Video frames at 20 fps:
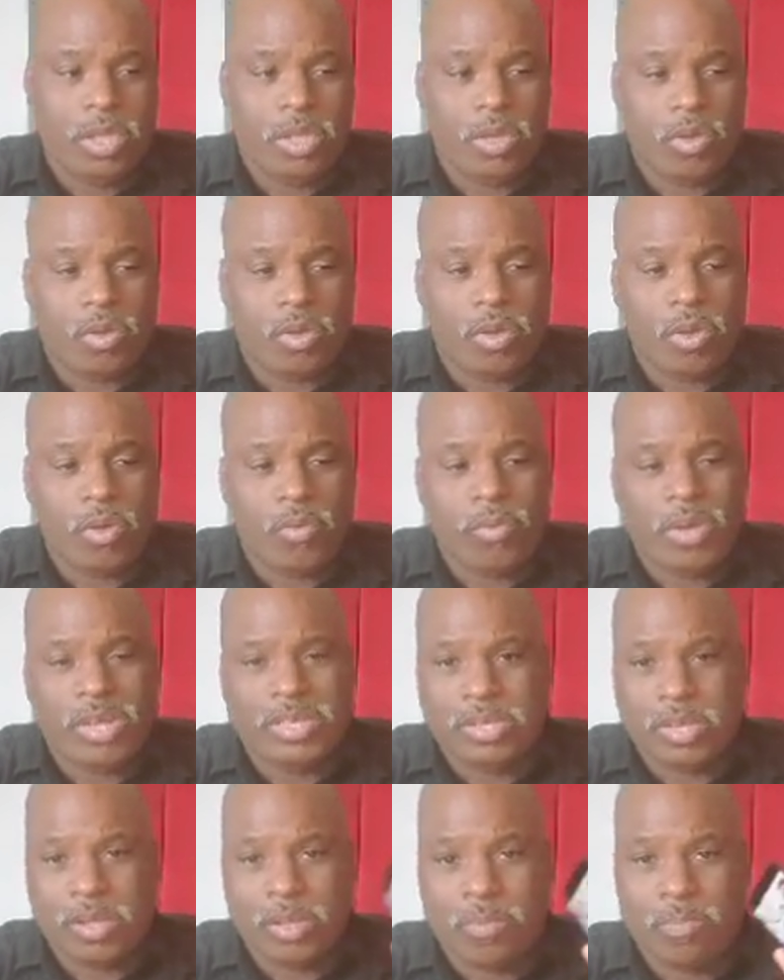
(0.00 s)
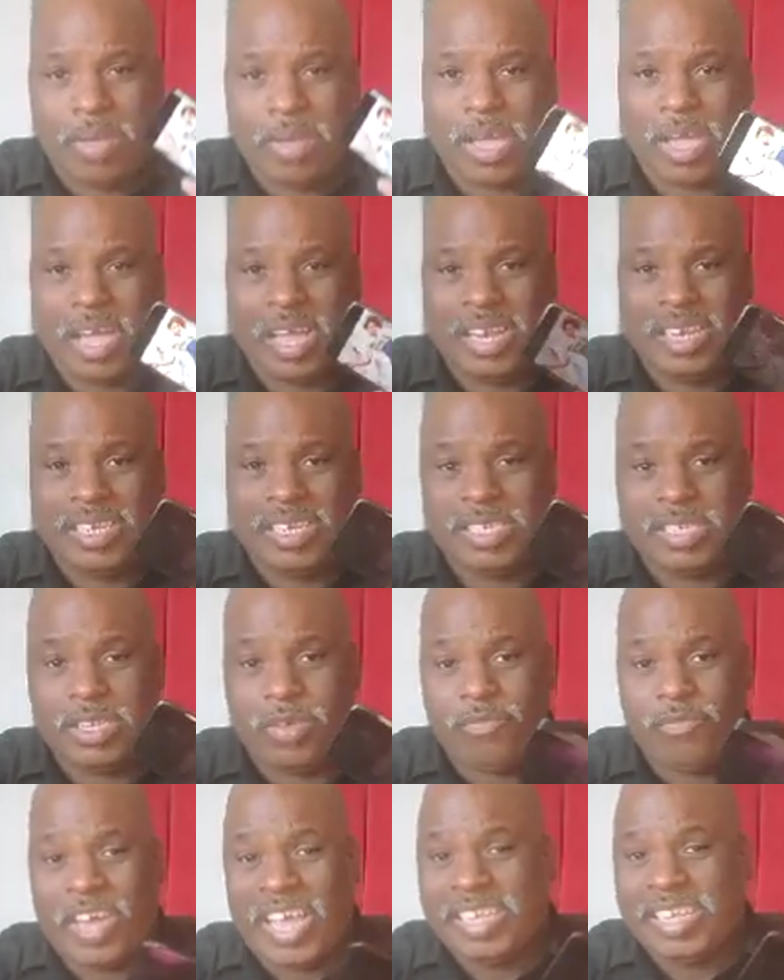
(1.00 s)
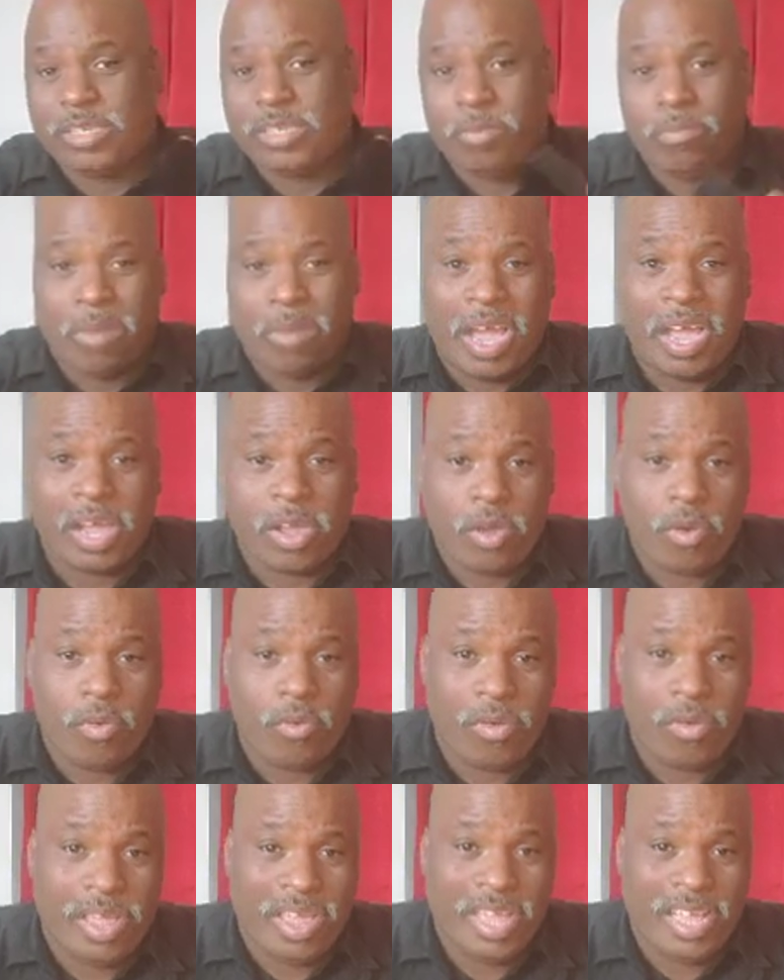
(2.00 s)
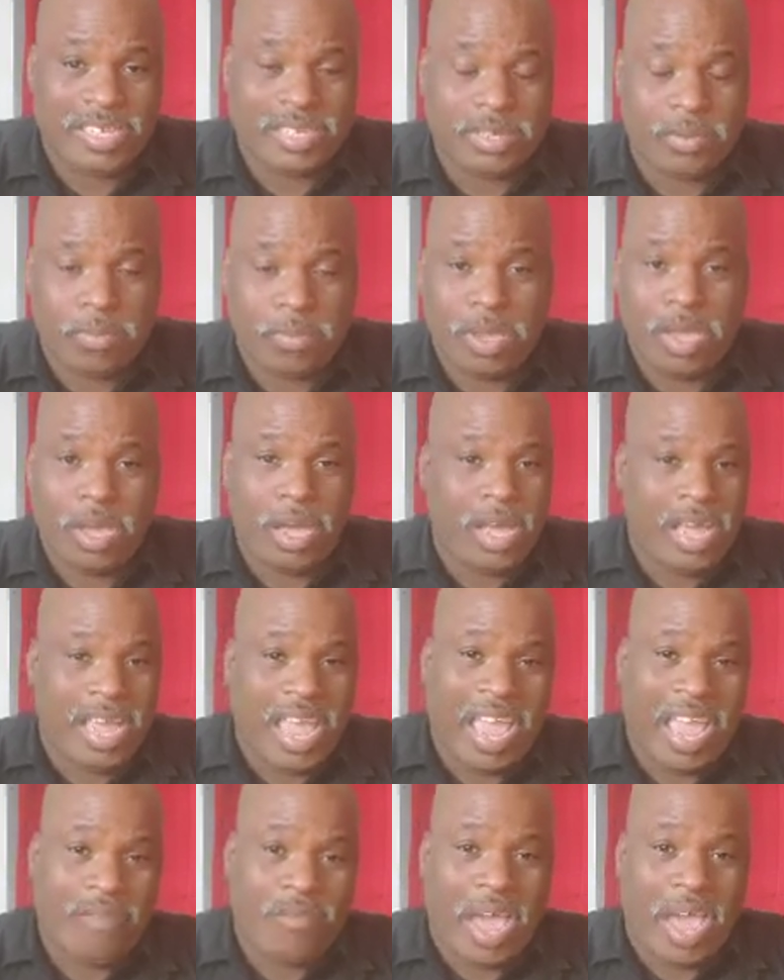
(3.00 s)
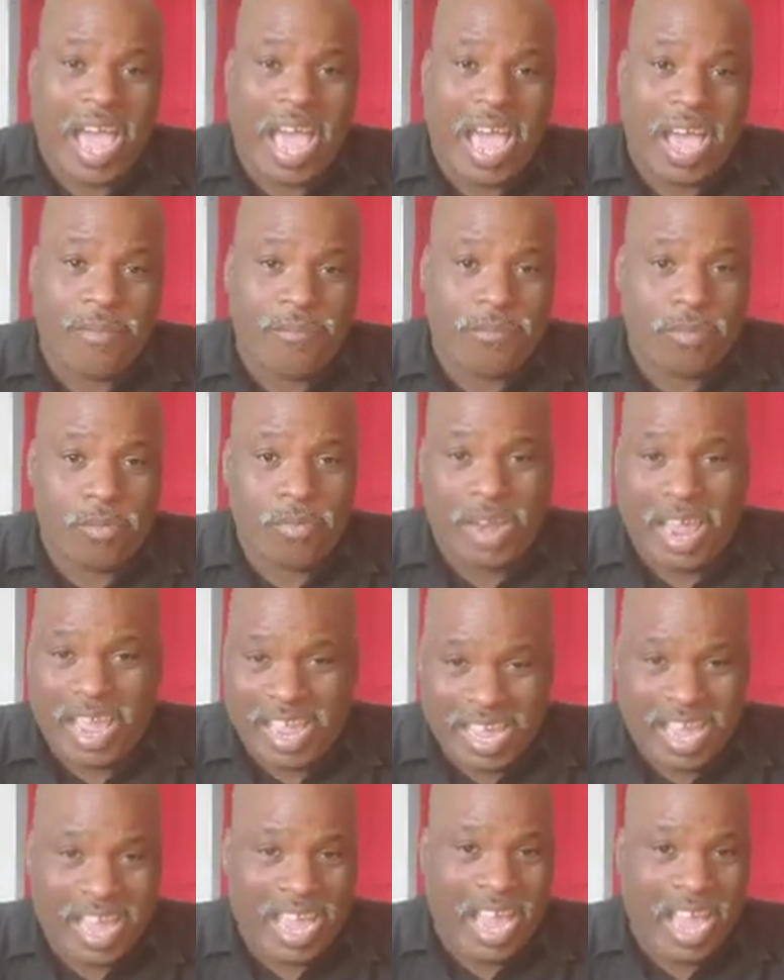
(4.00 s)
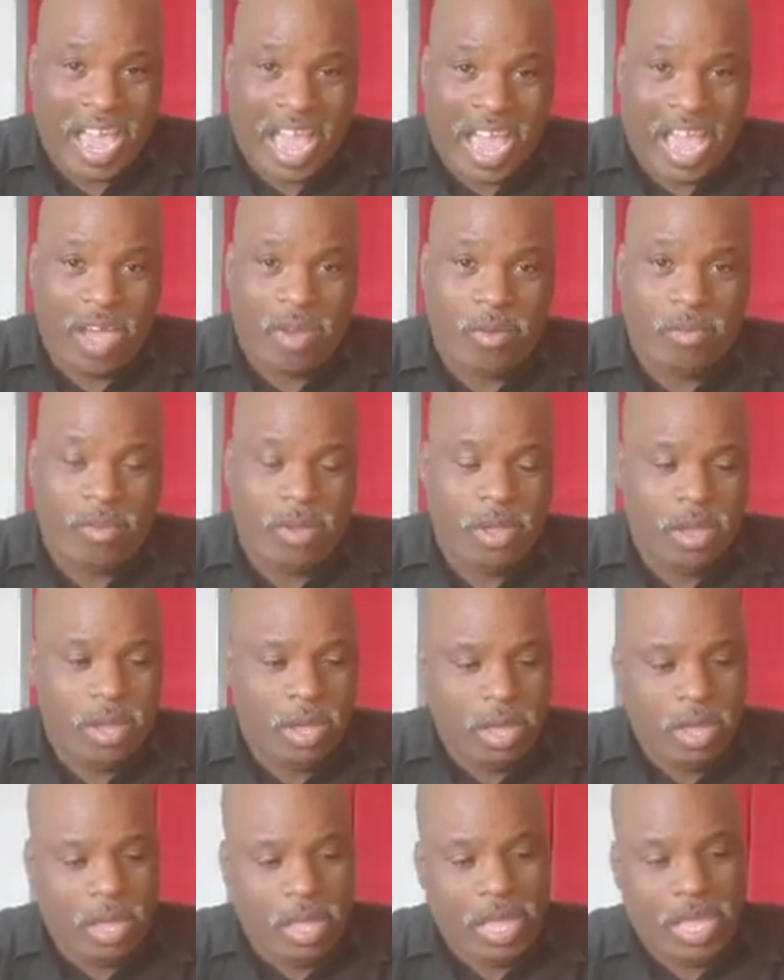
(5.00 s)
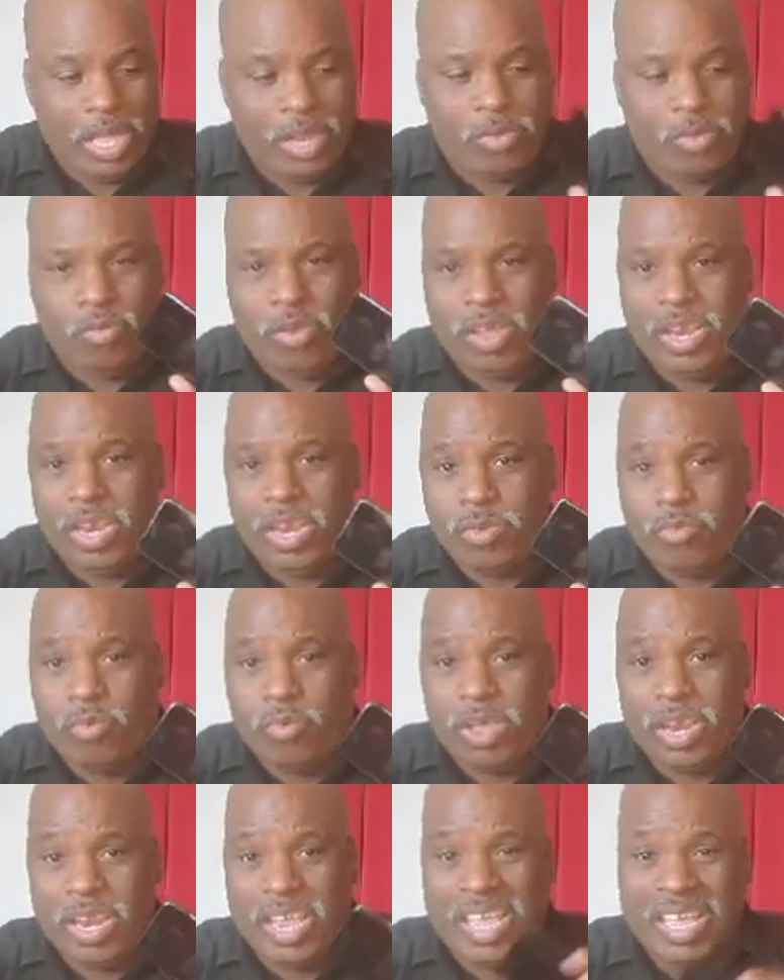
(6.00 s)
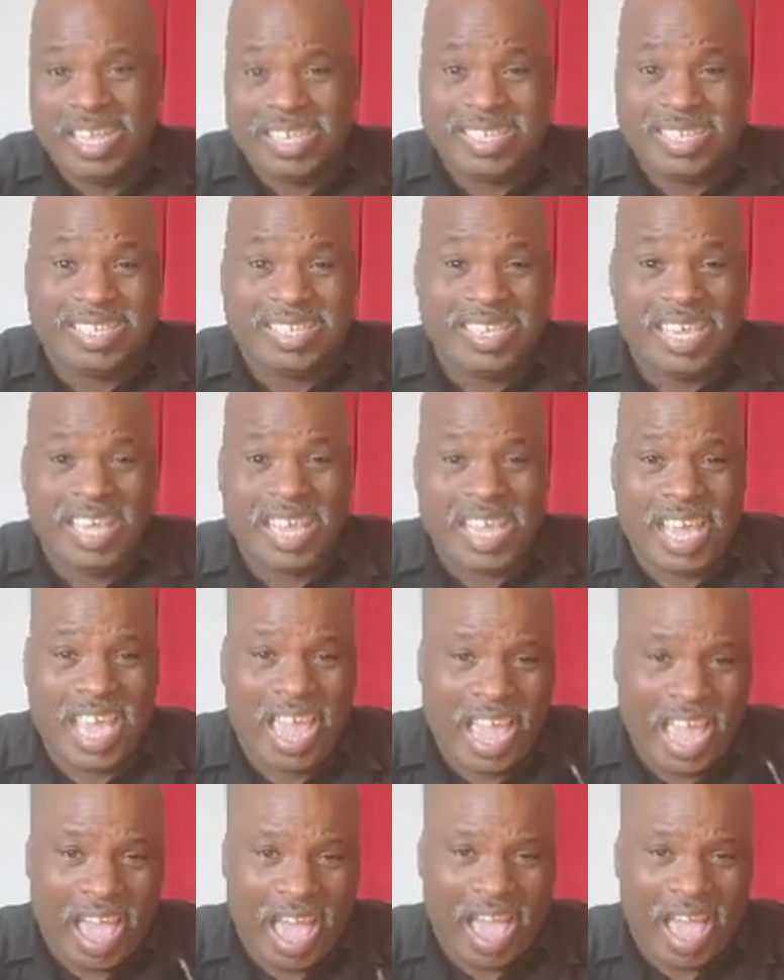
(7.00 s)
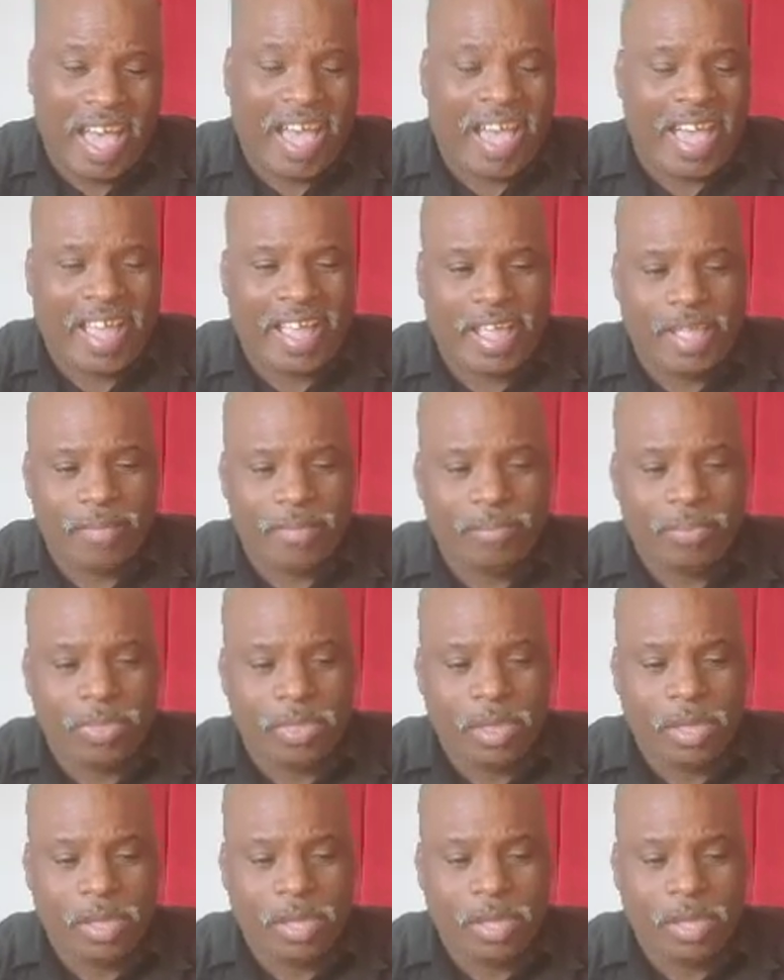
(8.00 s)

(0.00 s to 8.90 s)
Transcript: If you could want to pick up this device, my goal is to pick up every iPhone that came out in 2020 and see can I